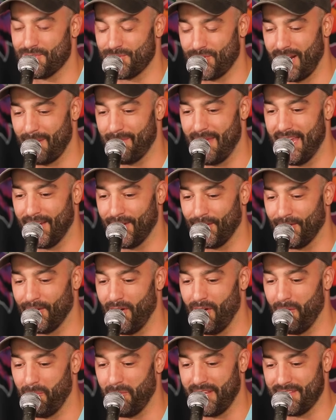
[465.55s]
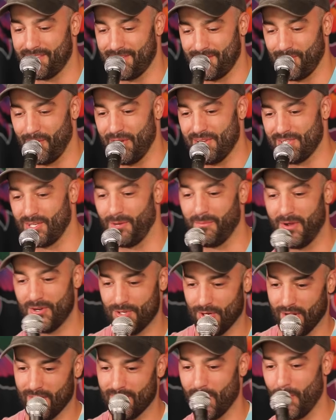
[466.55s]
and try to make your own because there's only so
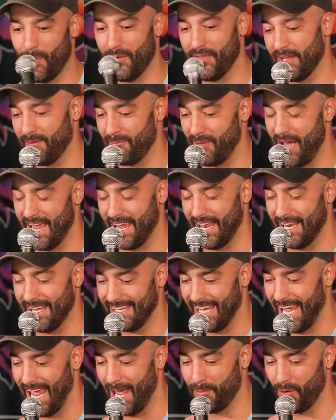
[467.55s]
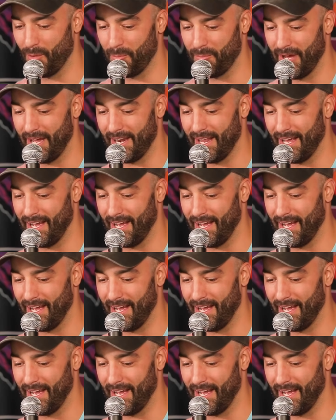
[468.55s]
much you can do with a mic and a cable. But